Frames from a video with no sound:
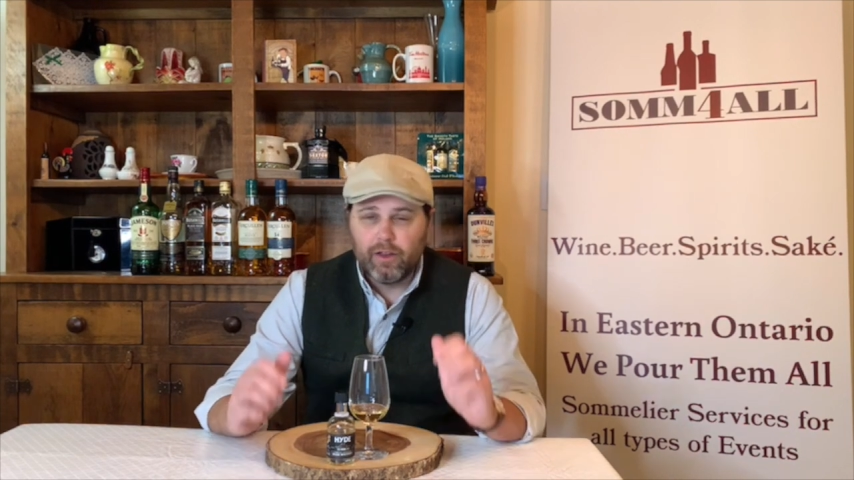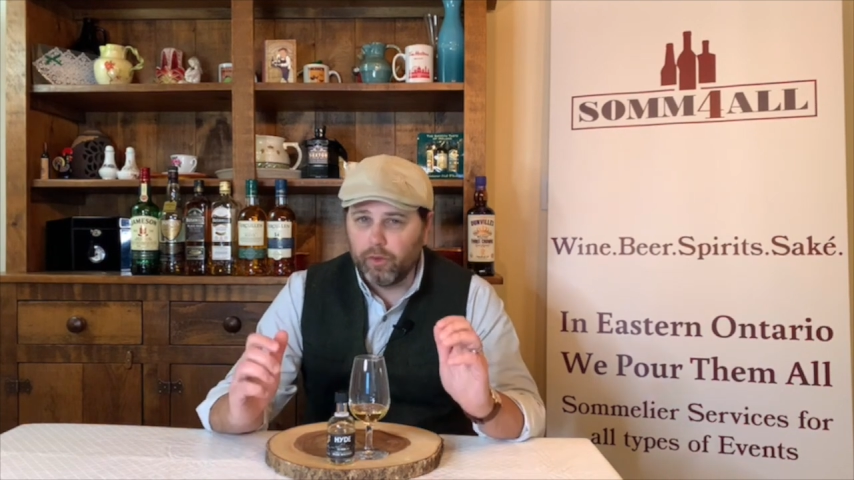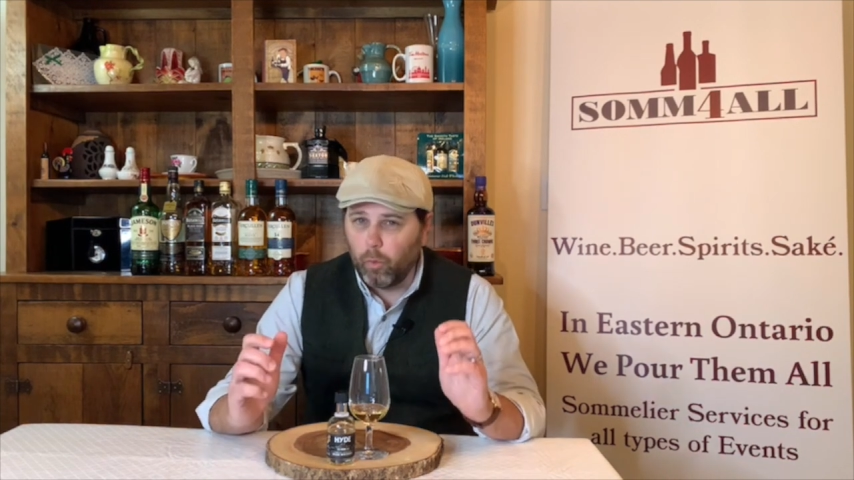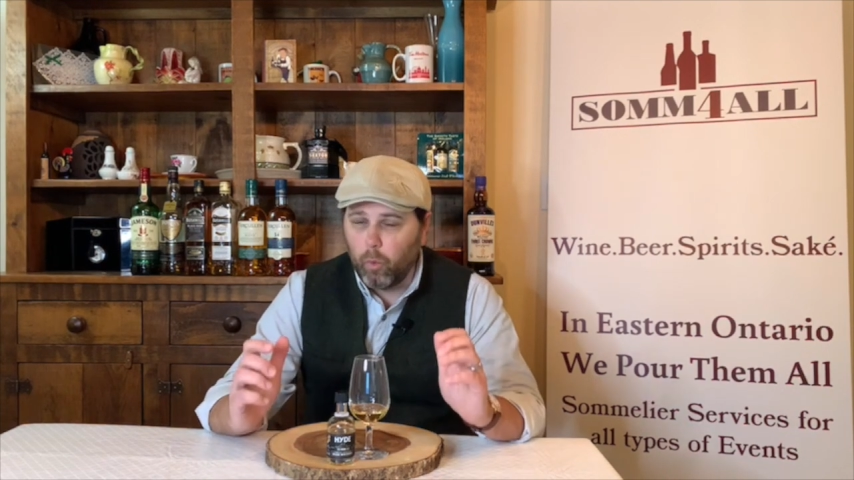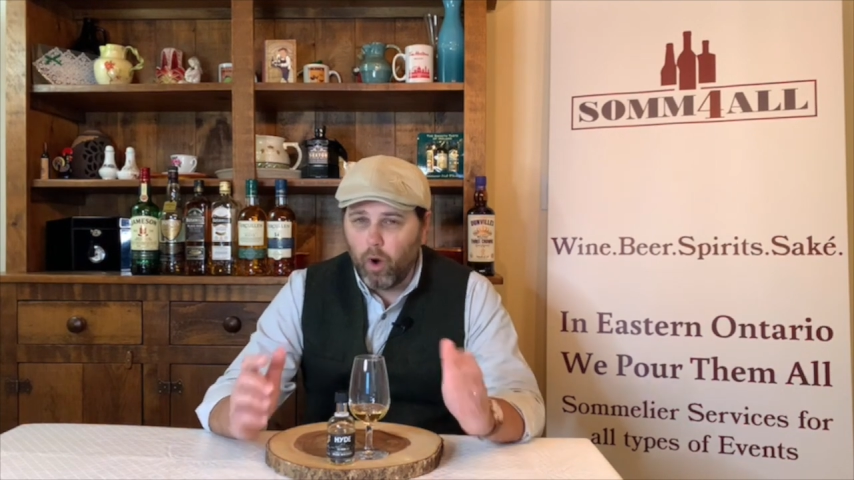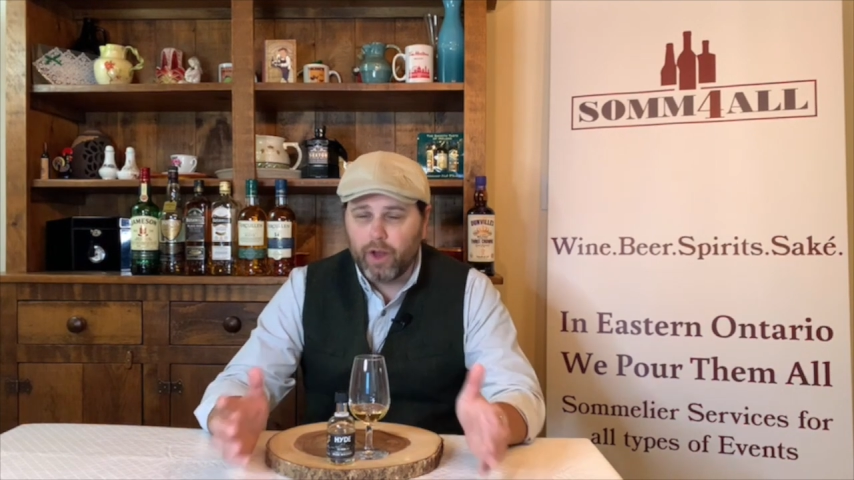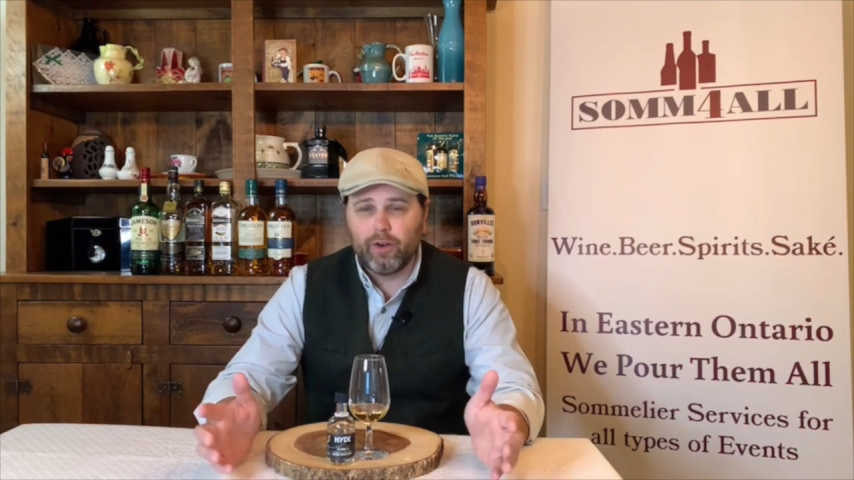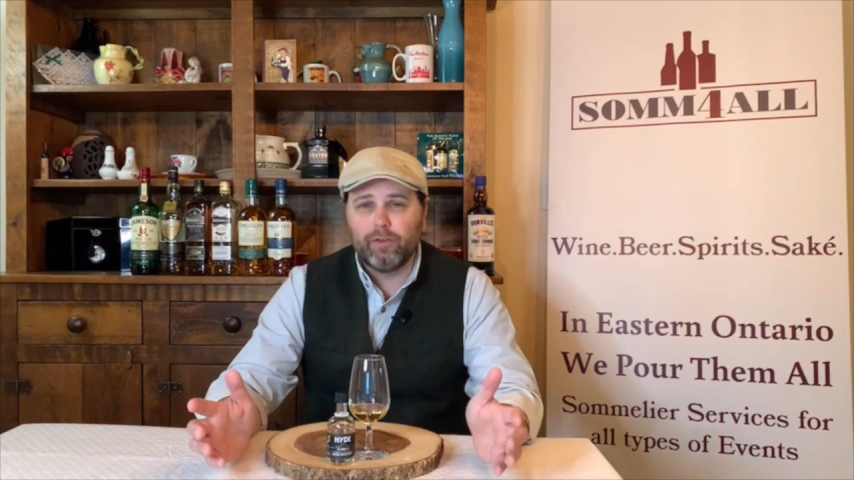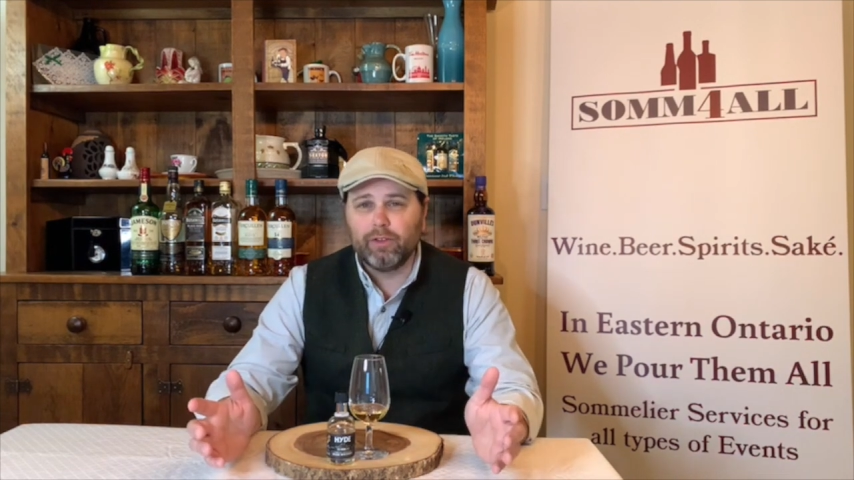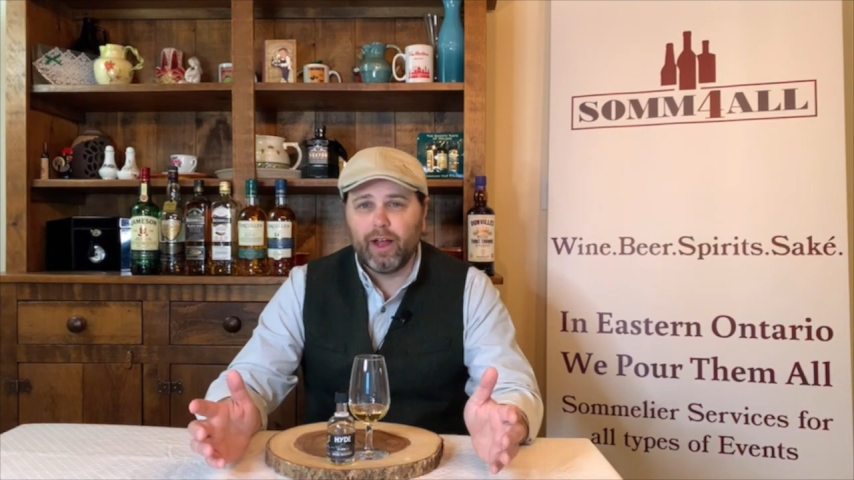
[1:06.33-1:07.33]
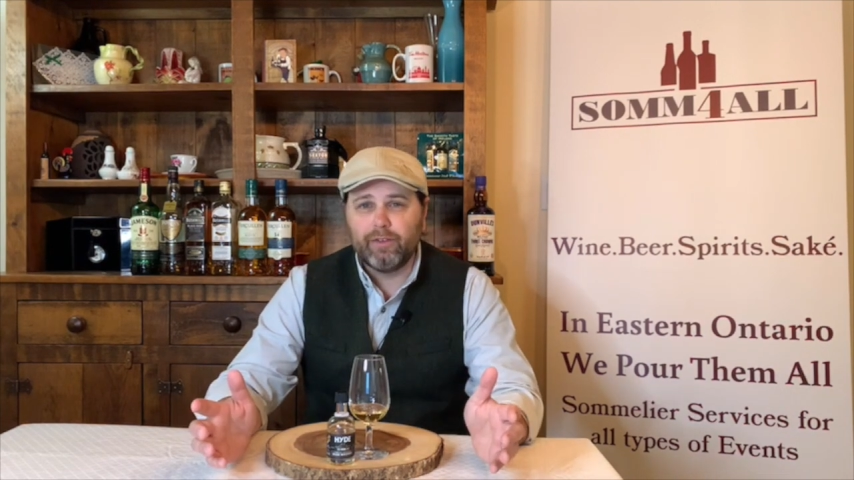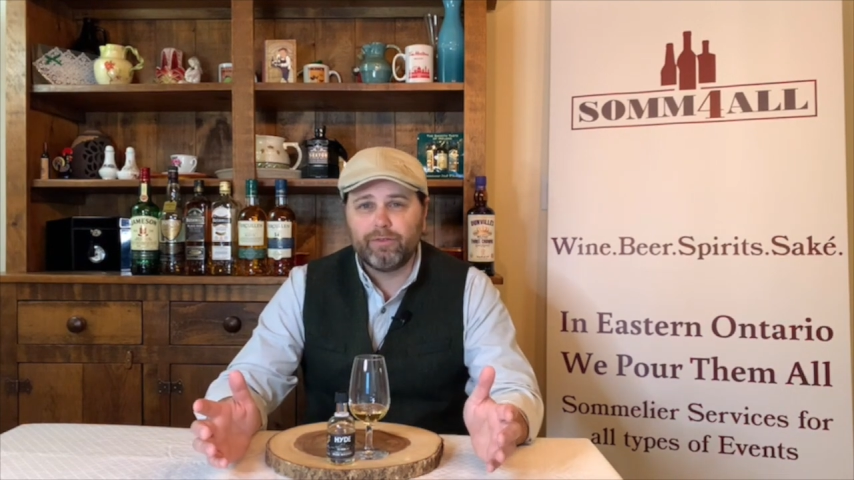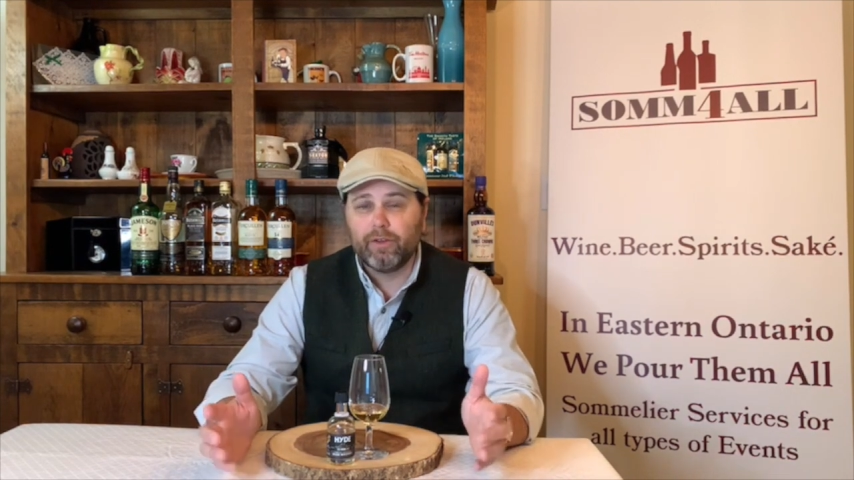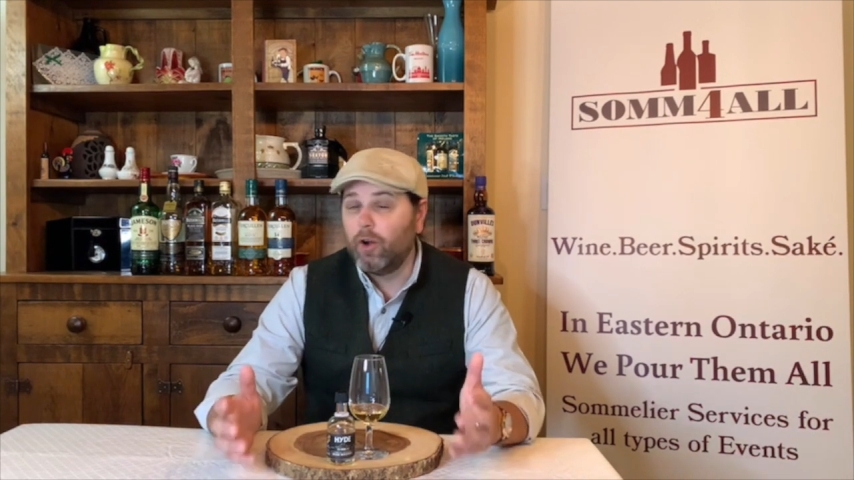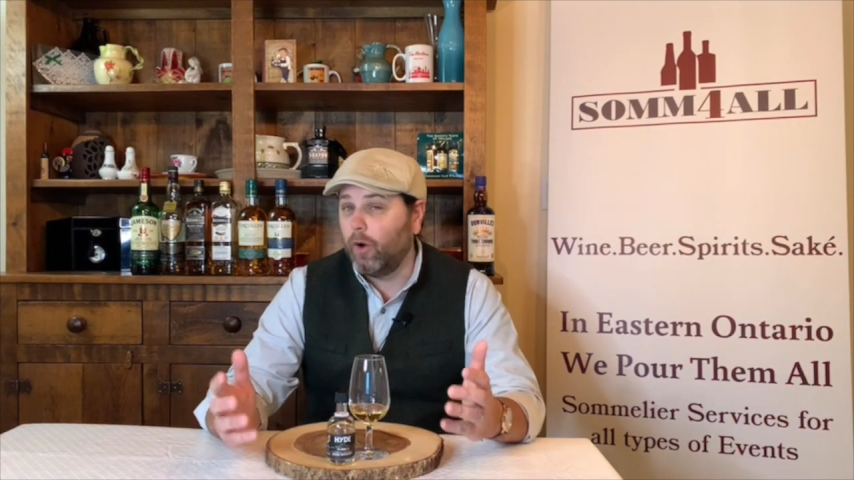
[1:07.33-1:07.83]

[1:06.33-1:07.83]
the water of life,